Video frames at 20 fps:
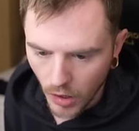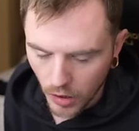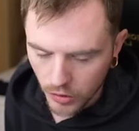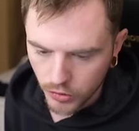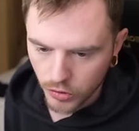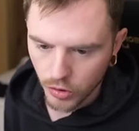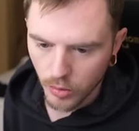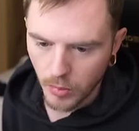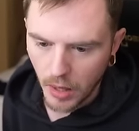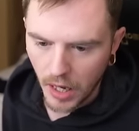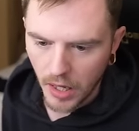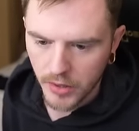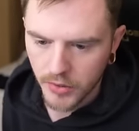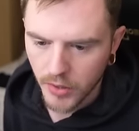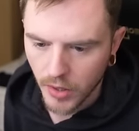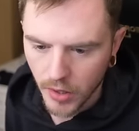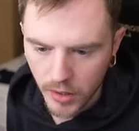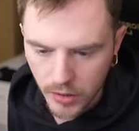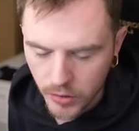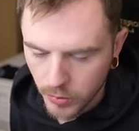some heart
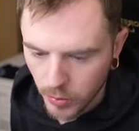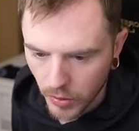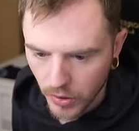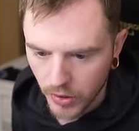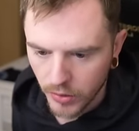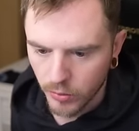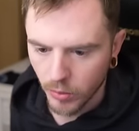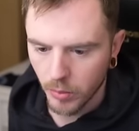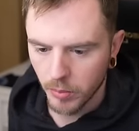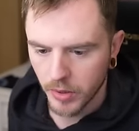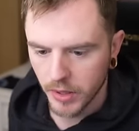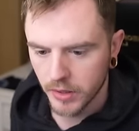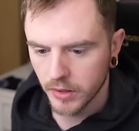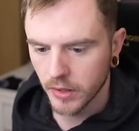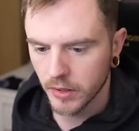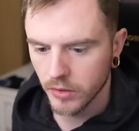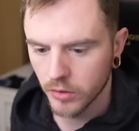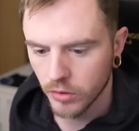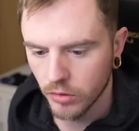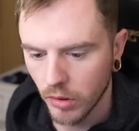turns, but this one brings
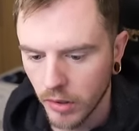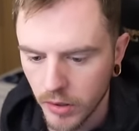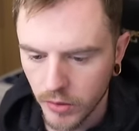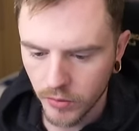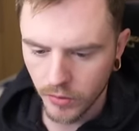in straights